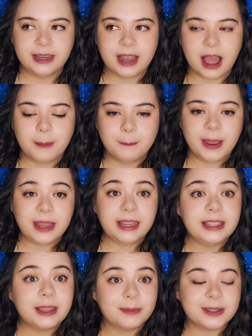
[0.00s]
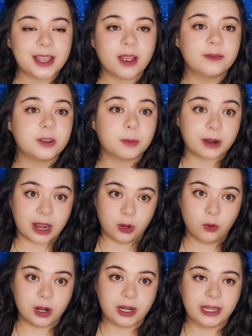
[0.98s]
Not making themselves a
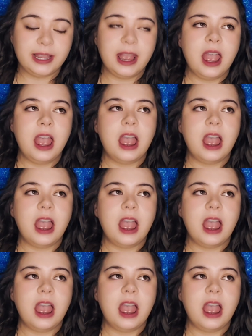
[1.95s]
priority.